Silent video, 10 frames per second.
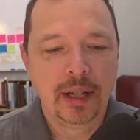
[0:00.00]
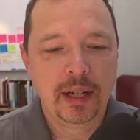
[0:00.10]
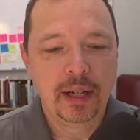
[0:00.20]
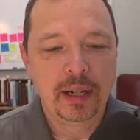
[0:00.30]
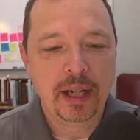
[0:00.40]

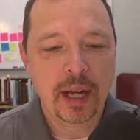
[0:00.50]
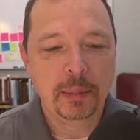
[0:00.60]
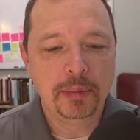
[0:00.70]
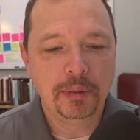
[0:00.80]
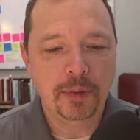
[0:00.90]
uh,
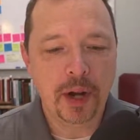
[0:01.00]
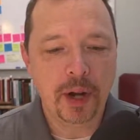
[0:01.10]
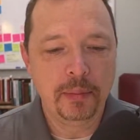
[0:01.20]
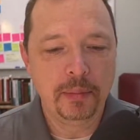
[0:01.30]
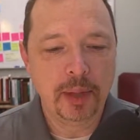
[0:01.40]
comes
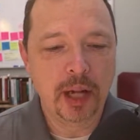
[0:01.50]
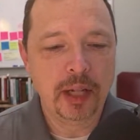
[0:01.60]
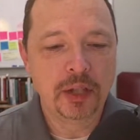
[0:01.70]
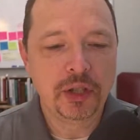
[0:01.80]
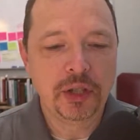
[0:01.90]
from
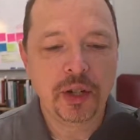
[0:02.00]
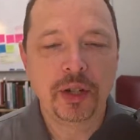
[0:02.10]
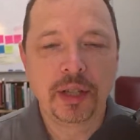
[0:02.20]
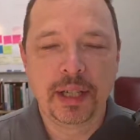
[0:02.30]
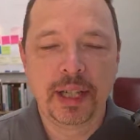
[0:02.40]

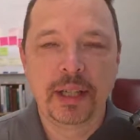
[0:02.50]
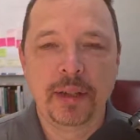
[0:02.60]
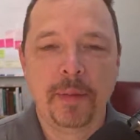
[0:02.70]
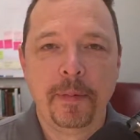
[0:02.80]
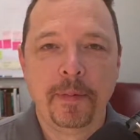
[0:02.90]
uncertainty,
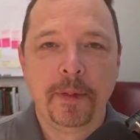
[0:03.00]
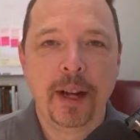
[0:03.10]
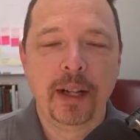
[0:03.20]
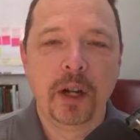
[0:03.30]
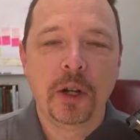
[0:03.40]

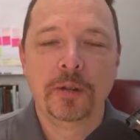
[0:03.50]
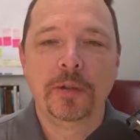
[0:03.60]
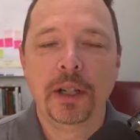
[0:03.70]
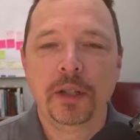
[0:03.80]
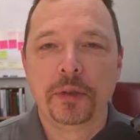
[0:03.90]
right? All
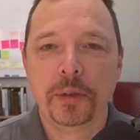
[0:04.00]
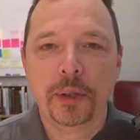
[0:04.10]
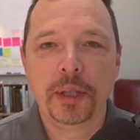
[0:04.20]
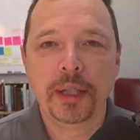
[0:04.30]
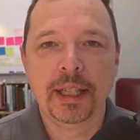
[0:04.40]
fear is
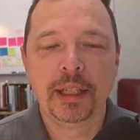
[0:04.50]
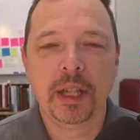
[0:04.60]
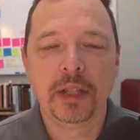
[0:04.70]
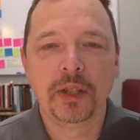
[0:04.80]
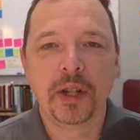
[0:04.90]
rooted in
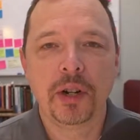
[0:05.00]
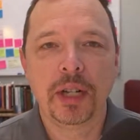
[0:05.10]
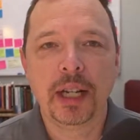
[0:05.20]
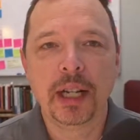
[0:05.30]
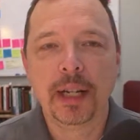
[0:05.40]

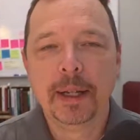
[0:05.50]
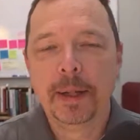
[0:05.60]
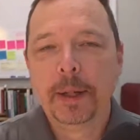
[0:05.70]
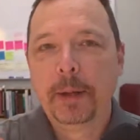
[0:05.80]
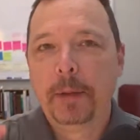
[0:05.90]
uncertainty.
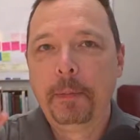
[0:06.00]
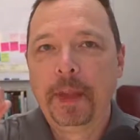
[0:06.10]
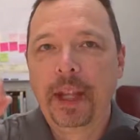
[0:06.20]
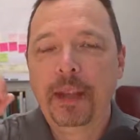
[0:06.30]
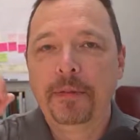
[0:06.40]

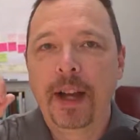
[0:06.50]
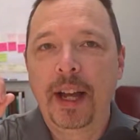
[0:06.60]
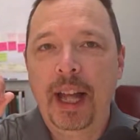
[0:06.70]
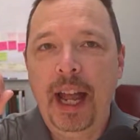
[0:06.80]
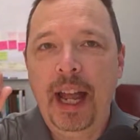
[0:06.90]
If
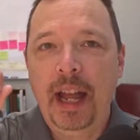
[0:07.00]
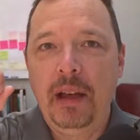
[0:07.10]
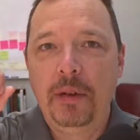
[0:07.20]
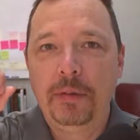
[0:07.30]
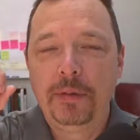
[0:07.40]
I
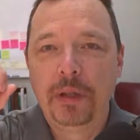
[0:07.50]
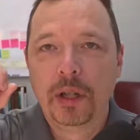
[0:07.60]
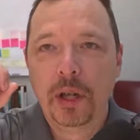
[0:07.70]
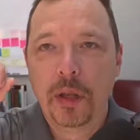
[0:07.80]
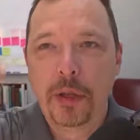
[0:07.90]
have
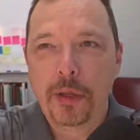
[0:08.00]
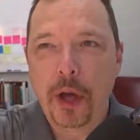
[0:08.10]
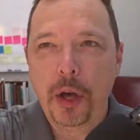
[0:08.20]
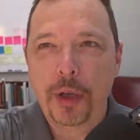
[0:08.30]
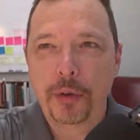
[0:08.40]

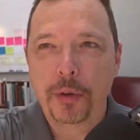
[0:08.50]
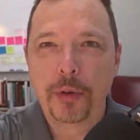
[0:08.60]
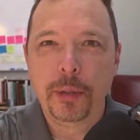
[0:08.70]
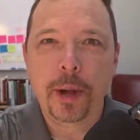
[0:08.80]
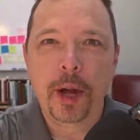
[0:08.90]
thought
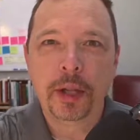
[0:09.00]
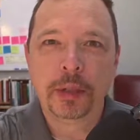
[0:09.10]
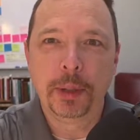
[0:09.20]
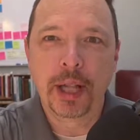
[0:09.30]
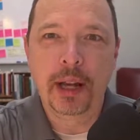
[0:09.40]
through the
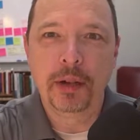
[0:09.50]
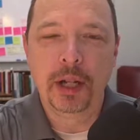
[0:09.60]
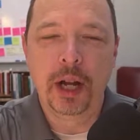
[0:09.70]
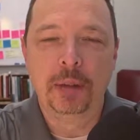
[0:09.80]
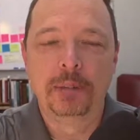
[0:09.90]
possible
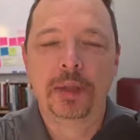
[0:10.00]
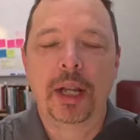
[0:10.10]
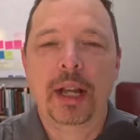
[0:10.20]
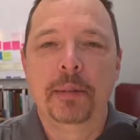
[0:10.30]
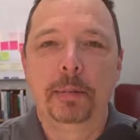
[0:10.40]
outcomes
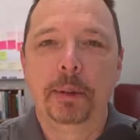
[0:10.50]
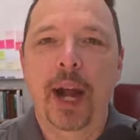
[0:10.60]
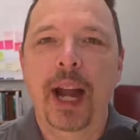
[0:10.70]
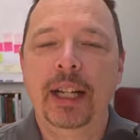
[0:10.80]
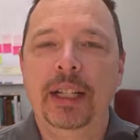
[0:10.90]
and
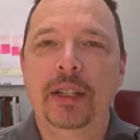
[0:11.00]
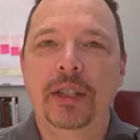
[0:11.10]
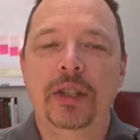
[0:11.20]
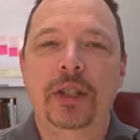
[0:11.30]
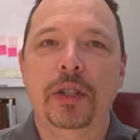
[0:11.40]

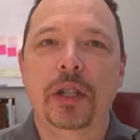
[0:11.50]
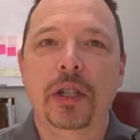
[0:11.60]
practiced,